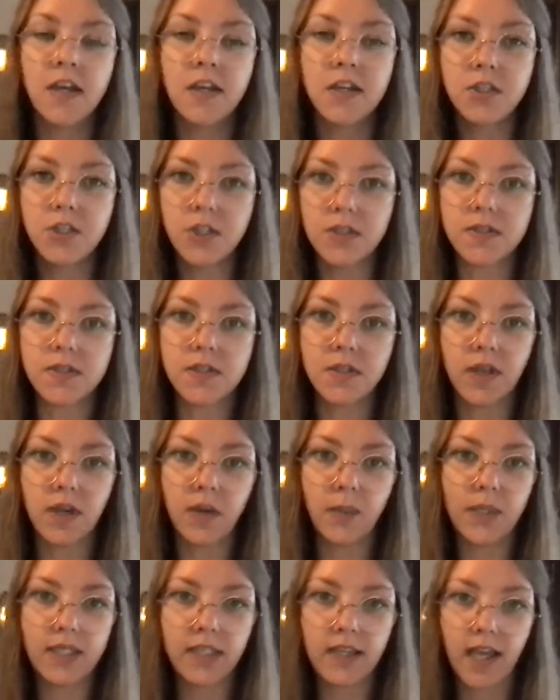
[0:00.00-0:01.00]
just so that
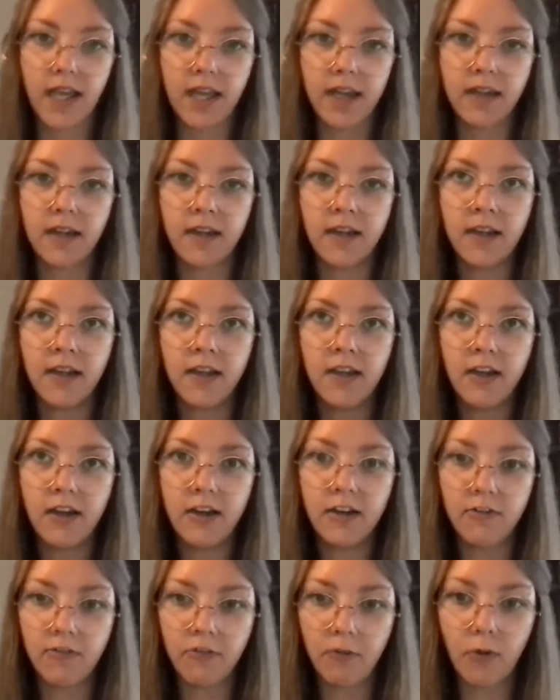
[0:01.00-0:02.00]
we can
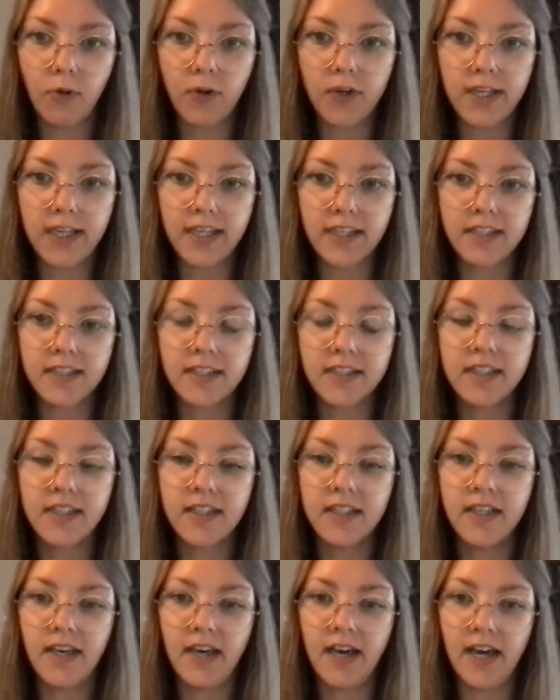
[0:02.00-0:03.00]
avoid
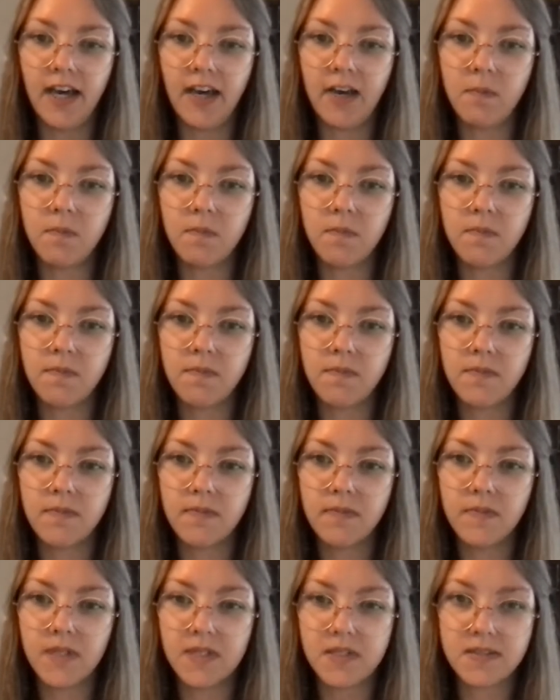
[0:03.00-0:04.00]

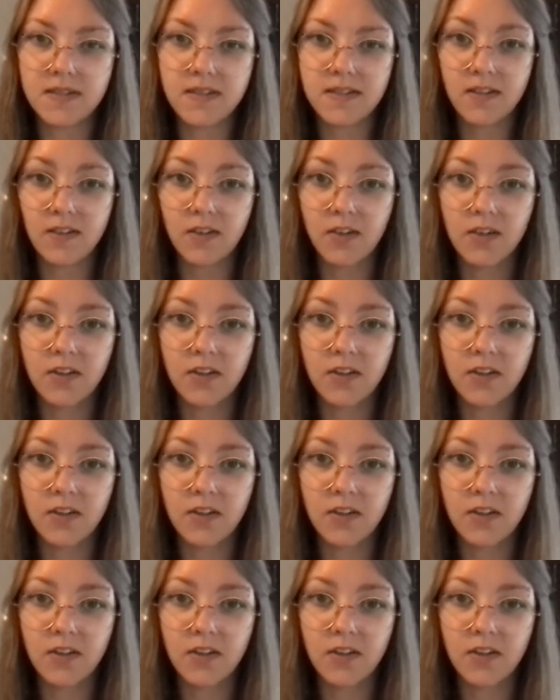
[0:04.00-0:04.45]
this